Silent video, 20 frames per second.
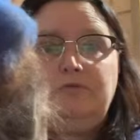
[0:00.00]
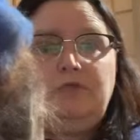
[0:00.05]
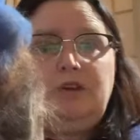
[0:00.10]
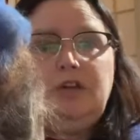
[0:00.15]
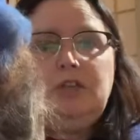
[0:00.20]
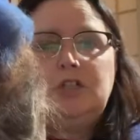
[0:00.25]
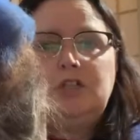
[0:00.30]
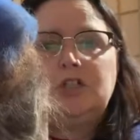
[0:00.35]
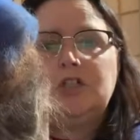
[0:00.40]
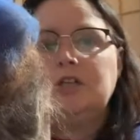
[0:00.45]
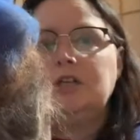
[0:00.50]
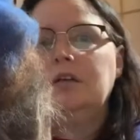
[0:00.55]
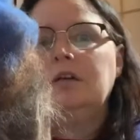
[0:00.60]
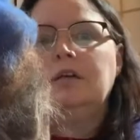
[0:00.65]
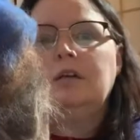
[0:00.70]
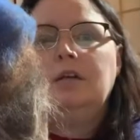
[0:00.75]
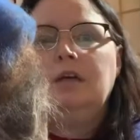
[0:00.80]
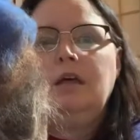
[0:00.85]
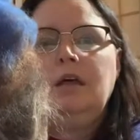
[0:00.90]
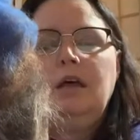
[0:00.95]
fresh
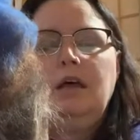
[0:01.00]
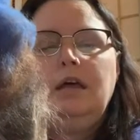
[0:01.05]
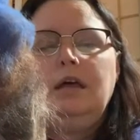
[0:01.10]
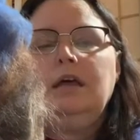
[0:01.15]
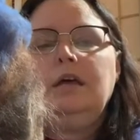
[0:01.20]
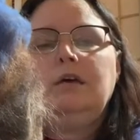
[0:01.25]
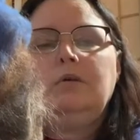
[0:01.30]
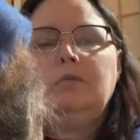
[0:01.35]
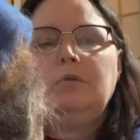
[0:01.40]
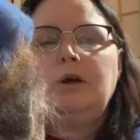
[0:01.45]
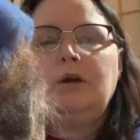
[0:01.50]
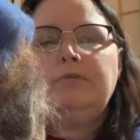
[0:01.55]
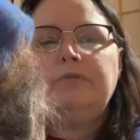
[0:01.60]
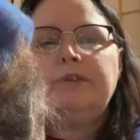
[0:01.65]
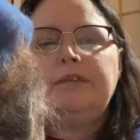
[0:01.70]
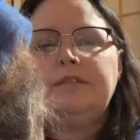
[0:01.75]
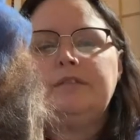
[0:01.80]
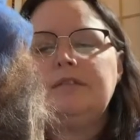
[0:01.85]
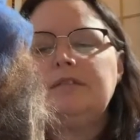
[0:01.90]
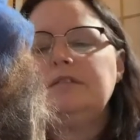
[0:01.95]
uh, raw
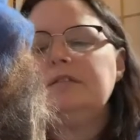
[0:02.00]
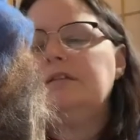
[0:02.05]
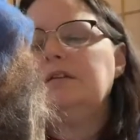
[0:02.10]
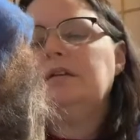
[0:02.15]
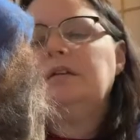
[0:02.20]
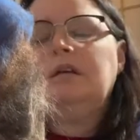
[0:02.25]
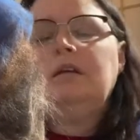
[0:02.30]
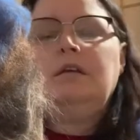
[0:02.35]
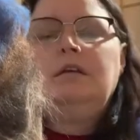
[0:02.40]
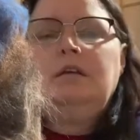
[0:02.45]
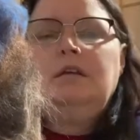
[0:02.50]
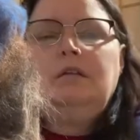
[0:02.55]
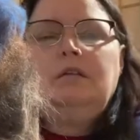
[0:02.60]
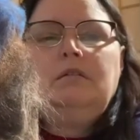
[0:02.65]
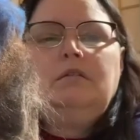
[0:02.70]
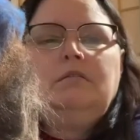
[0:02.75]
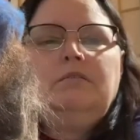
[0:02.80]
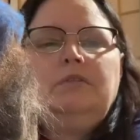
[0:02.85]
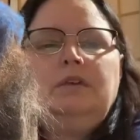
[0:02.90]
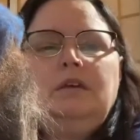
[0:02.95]
fleeces.
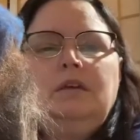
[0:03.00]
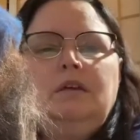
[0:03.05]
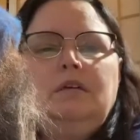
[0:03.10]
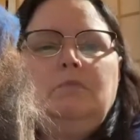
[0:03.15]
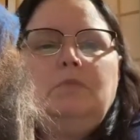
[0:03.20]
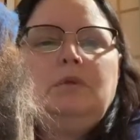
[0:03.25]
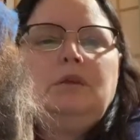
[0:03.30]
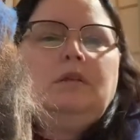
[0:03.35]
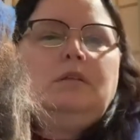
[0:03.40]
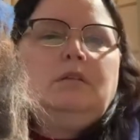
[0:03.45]
VM.